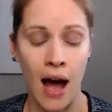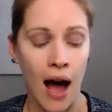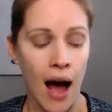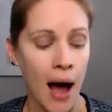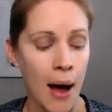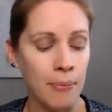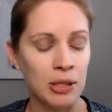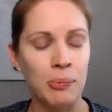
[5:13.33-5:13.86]

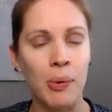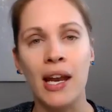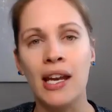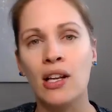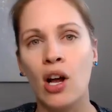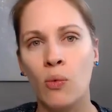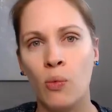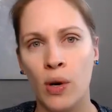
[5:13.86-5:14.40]
Um,
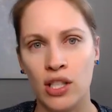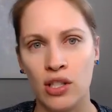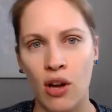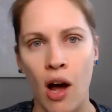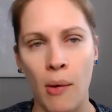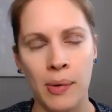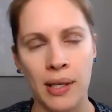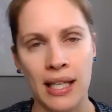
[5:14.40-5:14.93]
depending on what
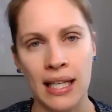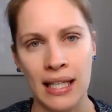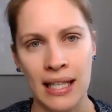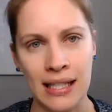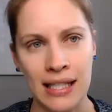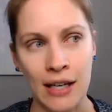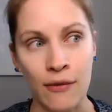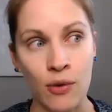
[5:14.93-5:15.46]
topic it
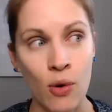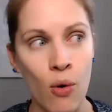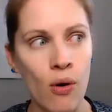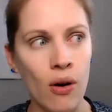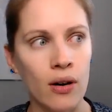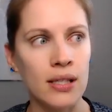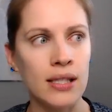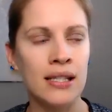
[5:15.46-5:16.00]
is, of
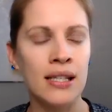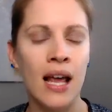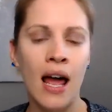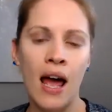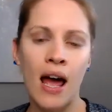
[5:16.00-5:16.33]
course,